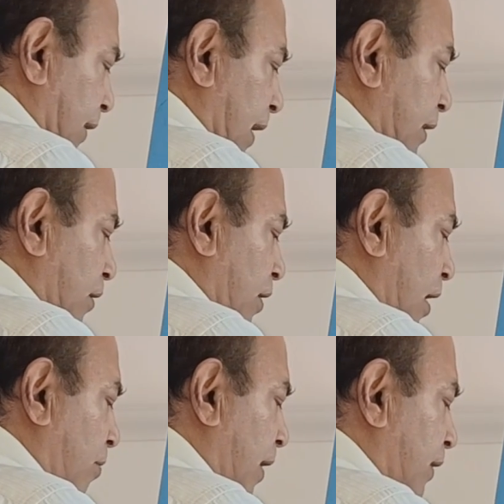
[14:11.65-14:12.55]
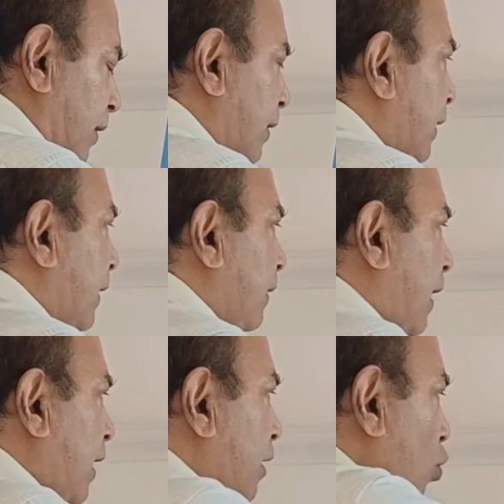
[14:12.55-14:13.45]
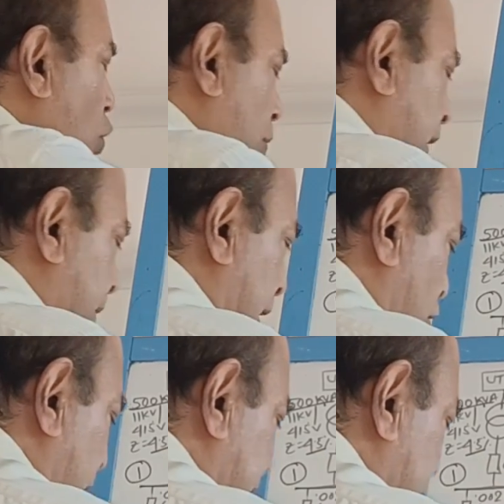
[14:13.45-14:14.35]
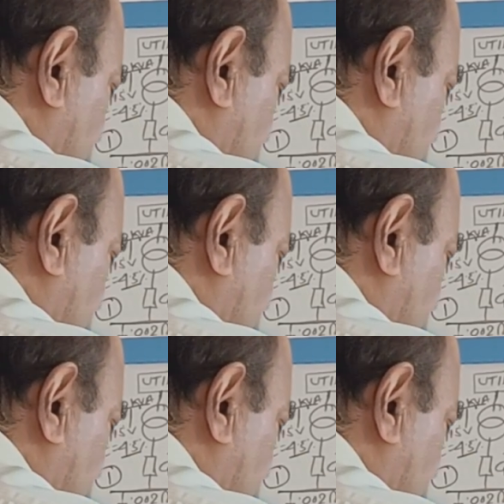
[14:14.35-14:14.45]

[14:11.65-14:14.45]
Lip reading: that equal to how much? That equal to ohmic value how much?